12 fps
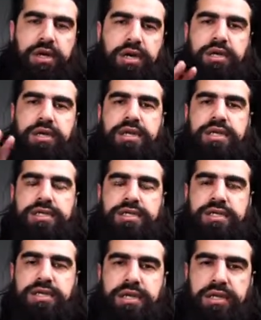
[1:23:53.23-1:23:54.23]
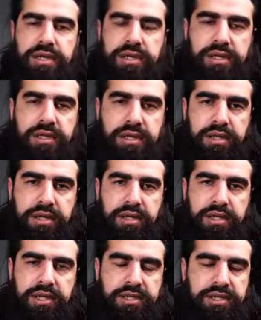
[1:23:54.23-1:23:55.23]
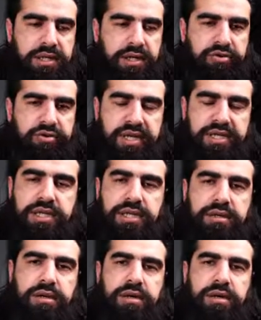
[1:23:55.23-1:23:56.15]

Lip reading: Allah is the creator.